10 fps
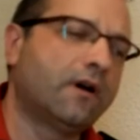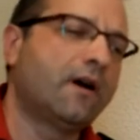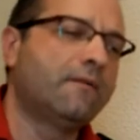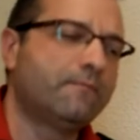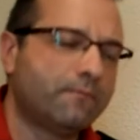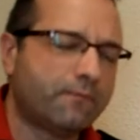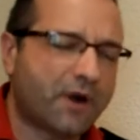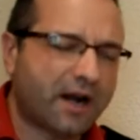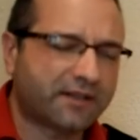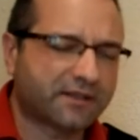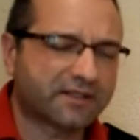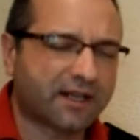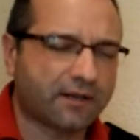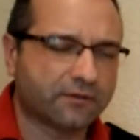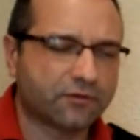a brighter
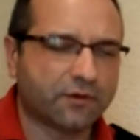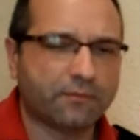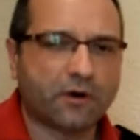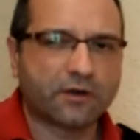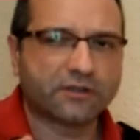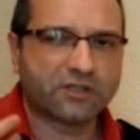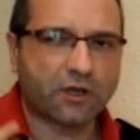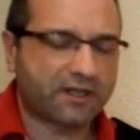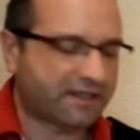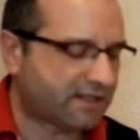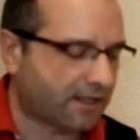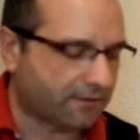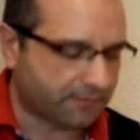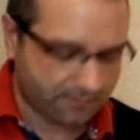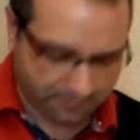sound, to a more solid sound.